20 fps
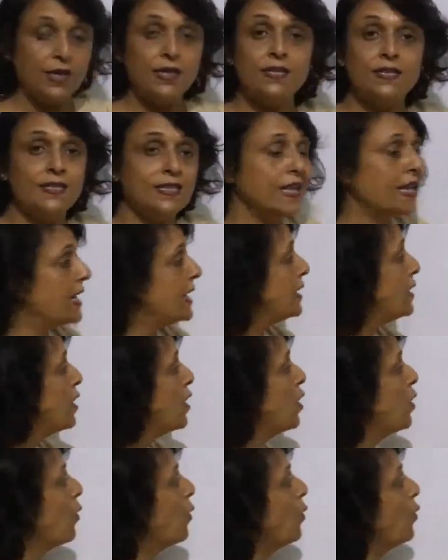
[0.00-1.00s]
is seen
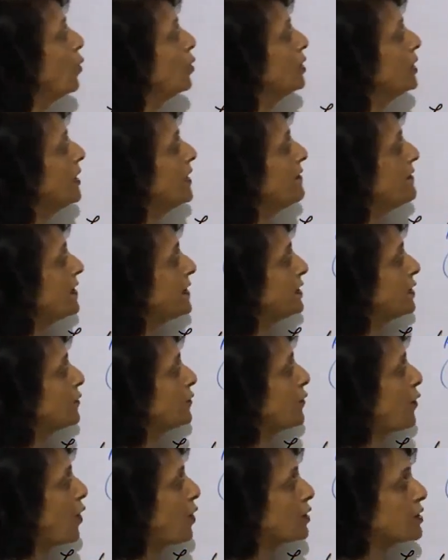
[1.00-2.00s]
only when the
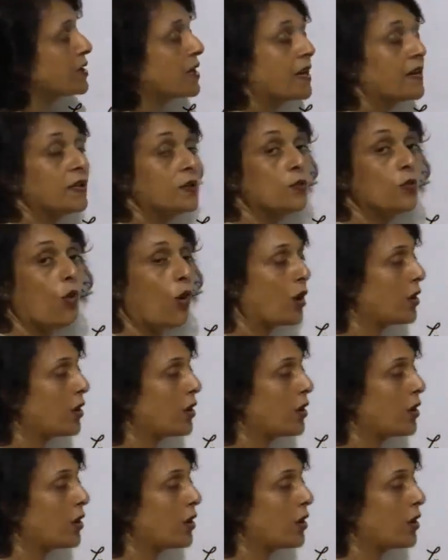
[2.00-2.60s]
frogs are in